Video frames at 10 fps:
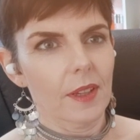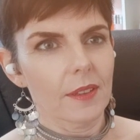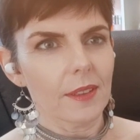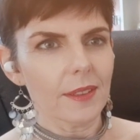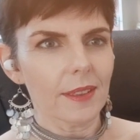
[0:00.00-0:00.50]

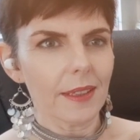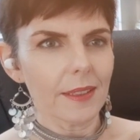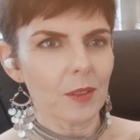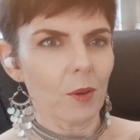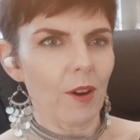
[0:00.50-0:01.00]
This
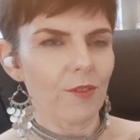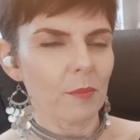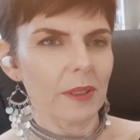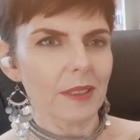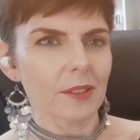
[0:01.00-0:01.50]
lady's quite
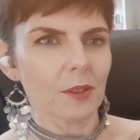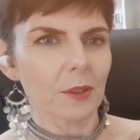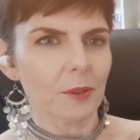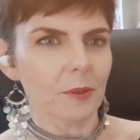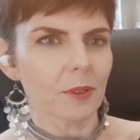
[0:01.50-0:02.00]
familiar
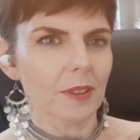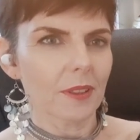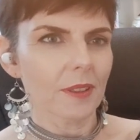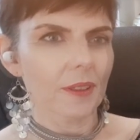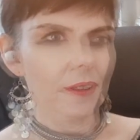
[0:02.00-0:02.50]
too.
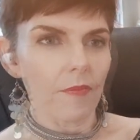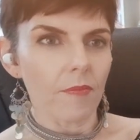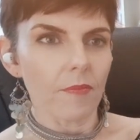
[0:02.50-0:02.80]
Come in.